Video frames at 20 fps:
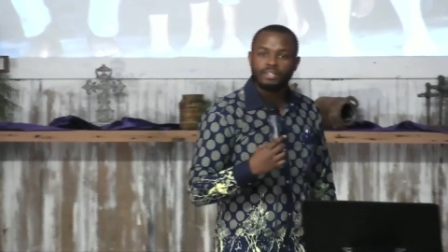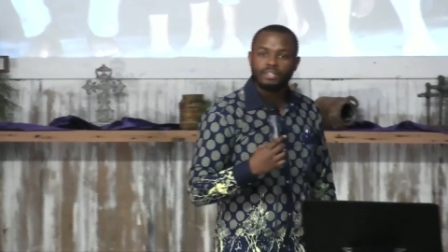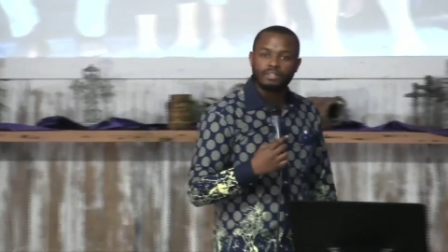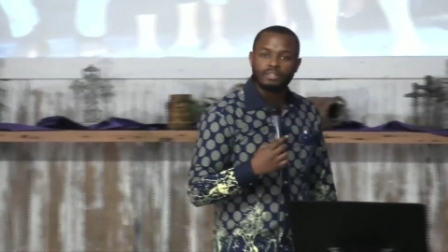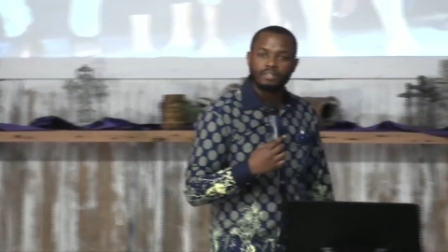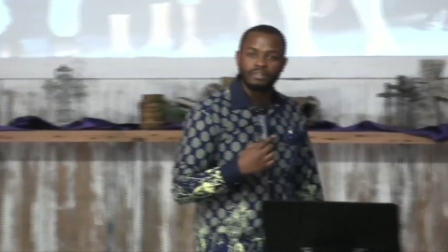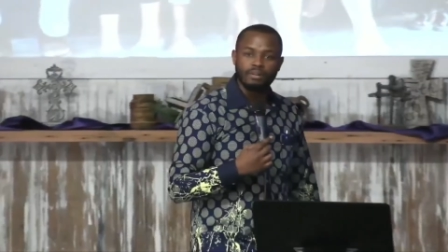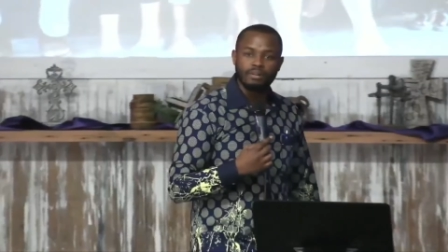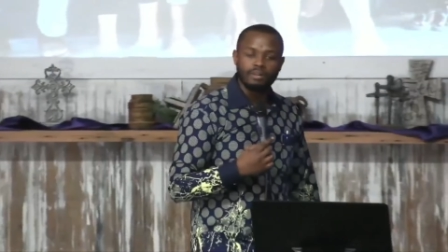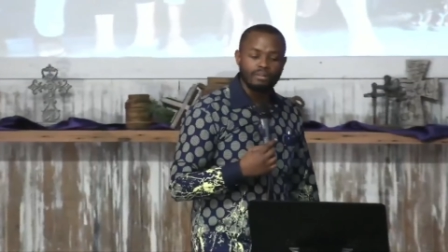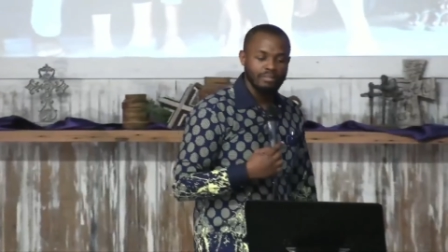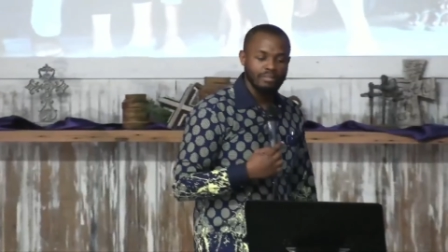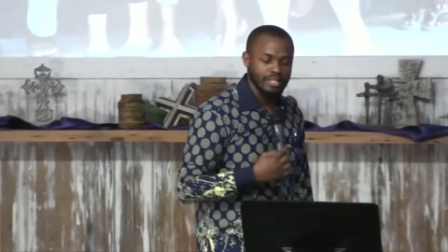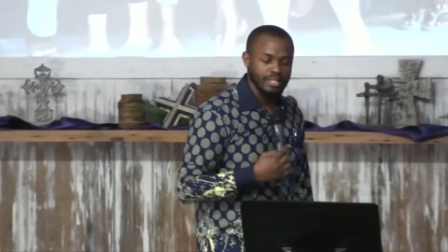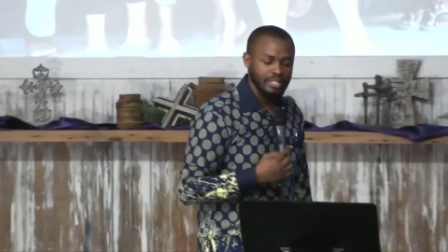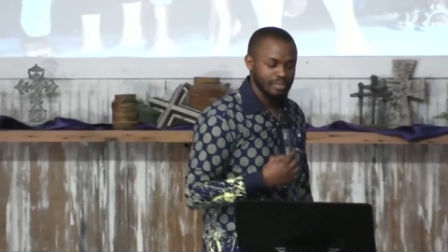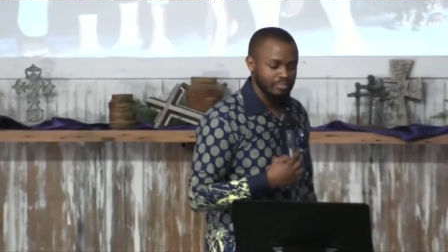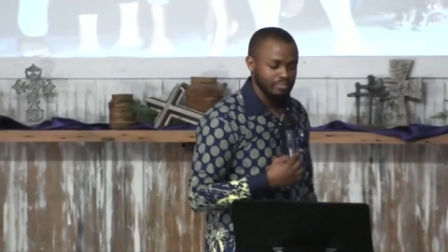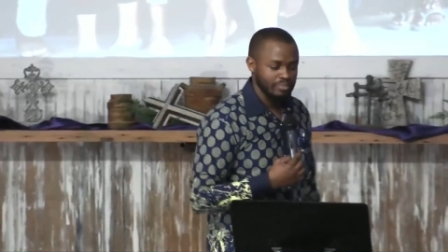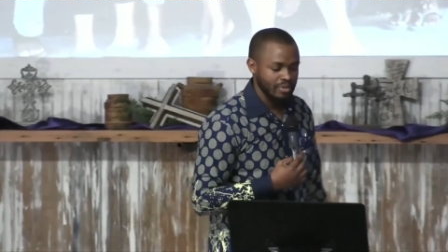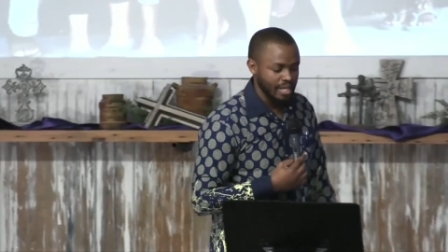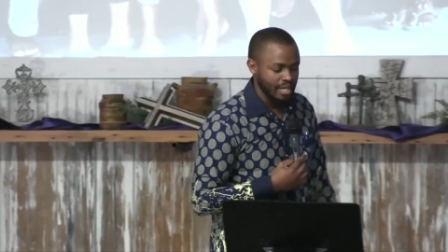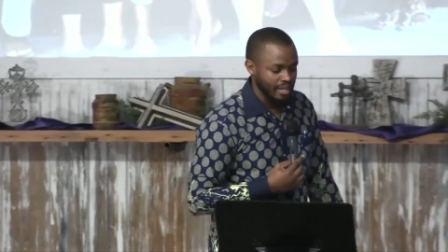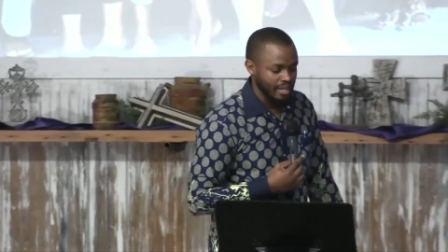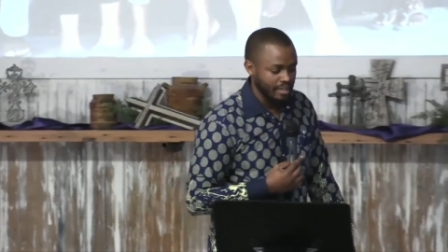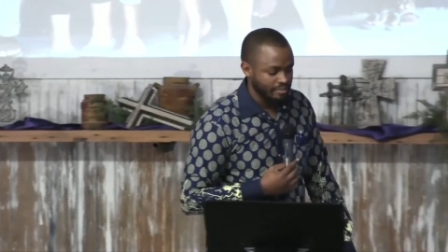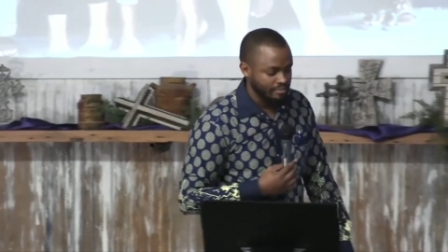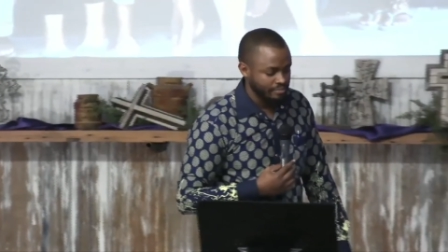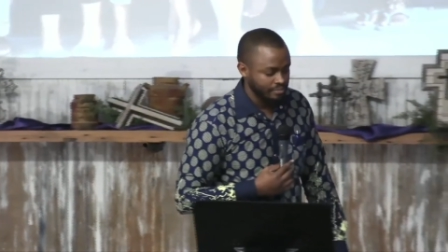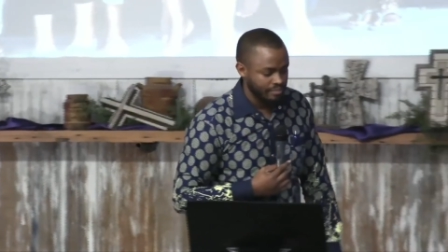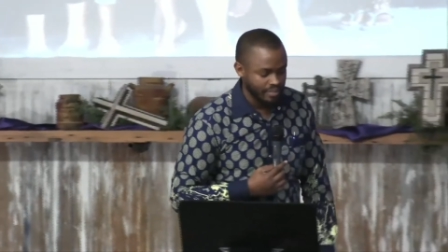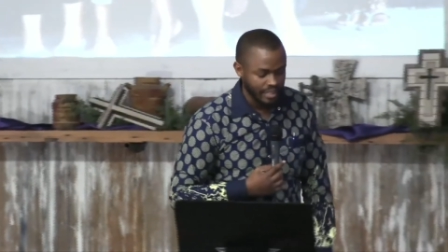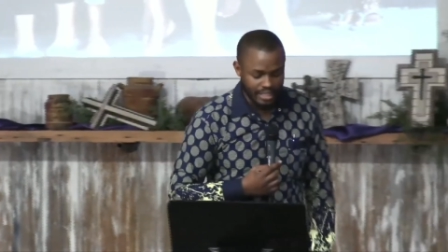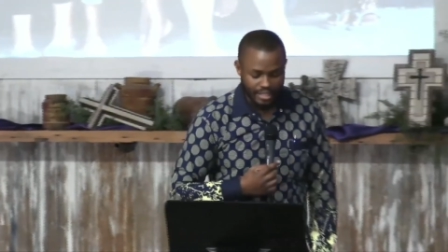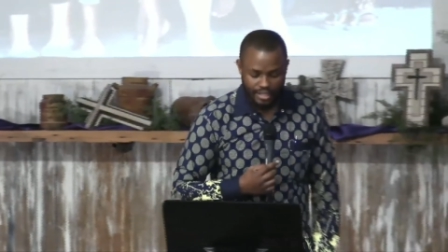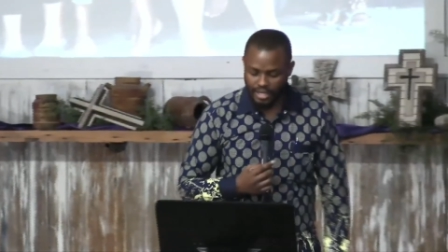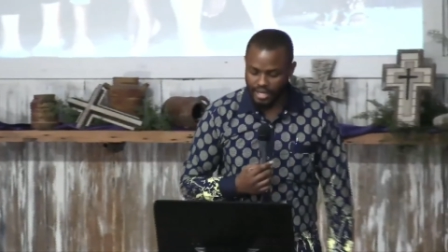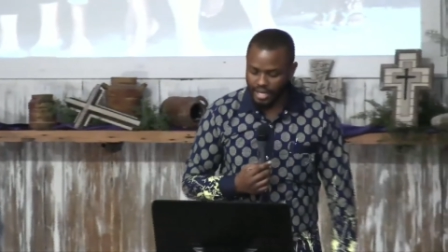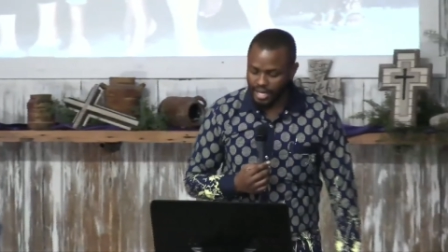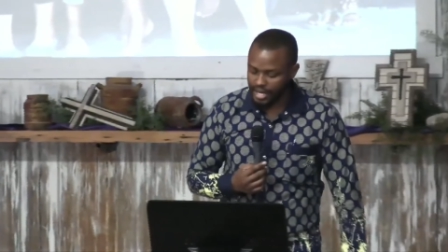So let's pray.
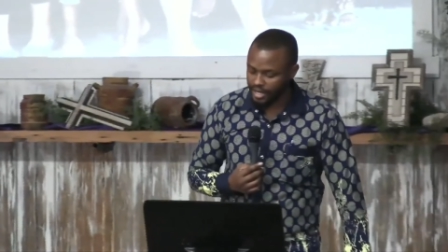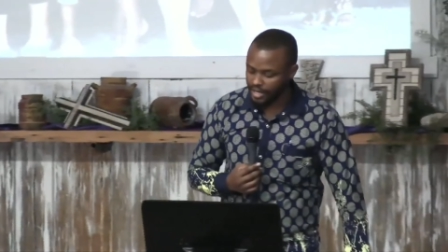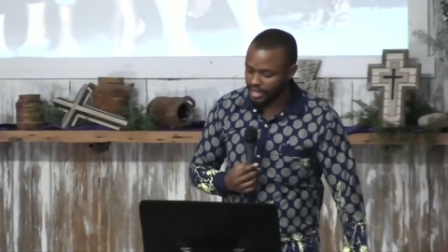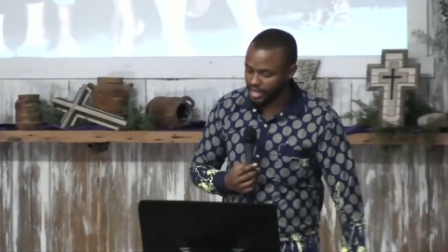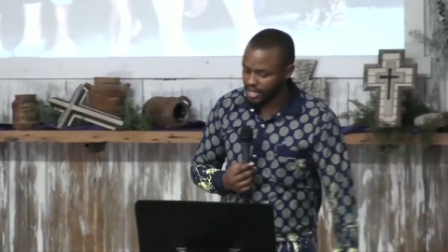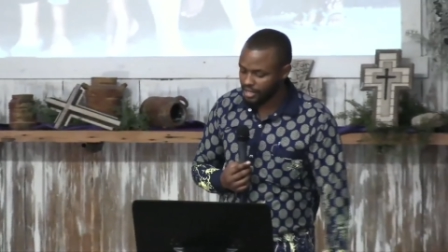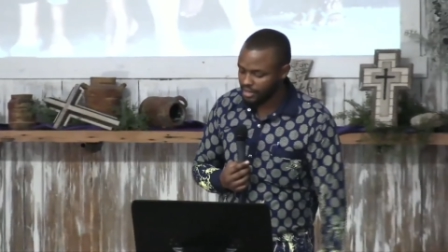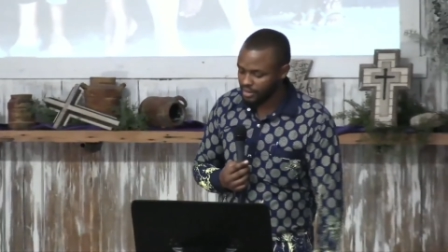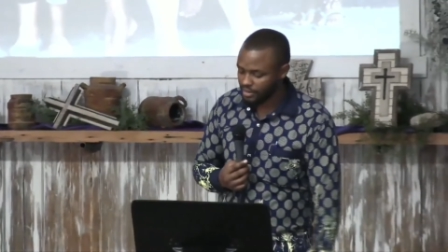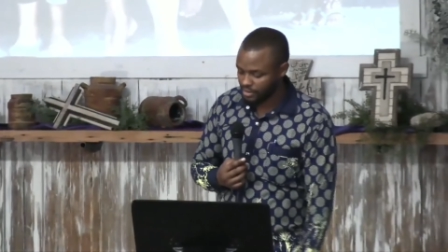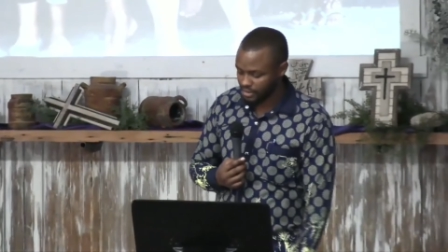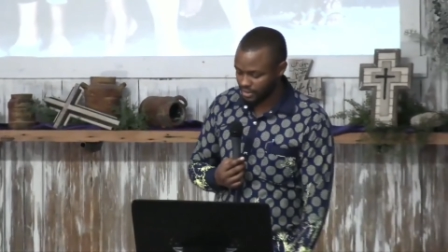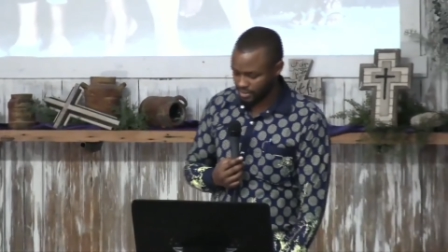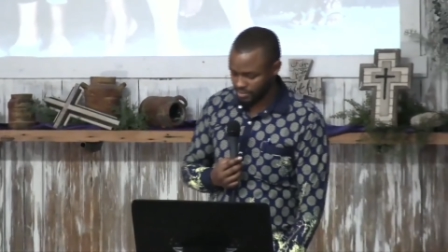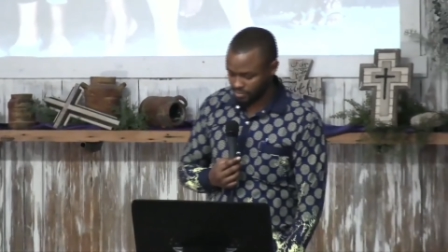Father God, I know these